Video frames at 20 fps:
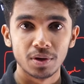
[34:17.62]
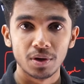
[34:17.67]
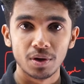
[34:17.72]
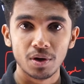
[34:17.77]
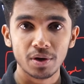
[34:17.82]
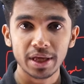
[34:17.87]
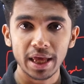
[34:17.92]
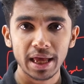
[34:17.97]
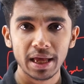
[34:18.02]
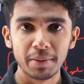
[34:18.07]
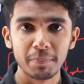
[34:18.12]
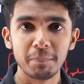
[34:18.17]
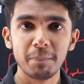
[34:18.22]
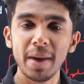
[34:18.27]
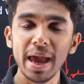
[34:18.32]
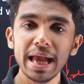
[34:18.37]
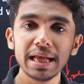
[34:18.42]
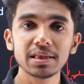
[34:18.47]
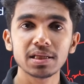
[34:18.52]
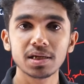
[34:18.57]
Okay,
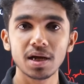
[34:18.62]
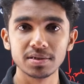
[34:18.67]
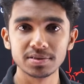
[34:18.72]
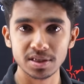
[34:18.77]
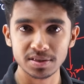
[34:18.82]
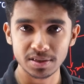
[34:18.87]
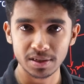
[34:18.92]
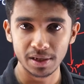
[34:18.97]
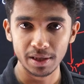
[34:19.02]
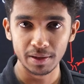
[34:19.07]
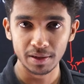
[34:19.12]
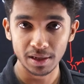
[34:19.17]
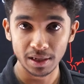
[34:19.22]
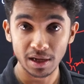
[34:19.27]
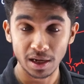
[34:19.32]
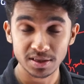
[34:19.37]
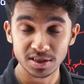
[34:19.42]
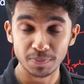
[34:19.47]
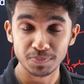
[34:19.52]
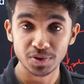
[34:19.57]
make the concepts
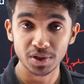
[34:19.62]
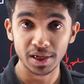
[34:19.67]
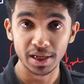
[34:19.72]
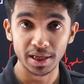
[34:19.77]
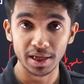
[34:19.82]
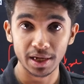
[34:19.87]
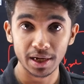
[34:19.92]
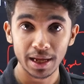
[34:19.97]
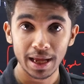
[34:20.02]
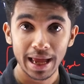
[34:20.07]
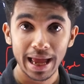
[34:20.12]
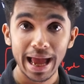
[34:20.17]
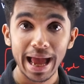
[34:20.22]
clear,